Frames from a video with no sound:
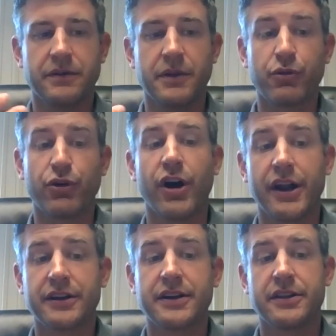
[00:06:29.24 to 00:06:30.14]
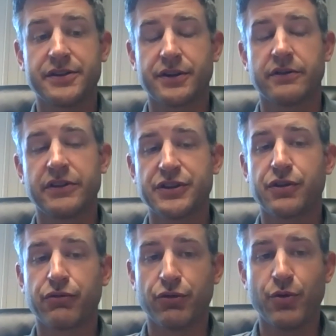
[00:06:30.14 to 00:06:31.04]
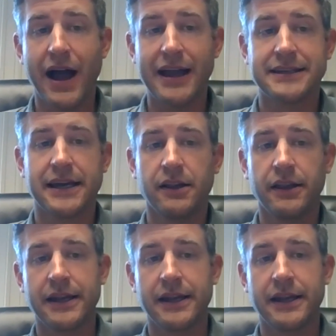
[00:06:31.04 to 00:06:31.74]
product and the service through iTel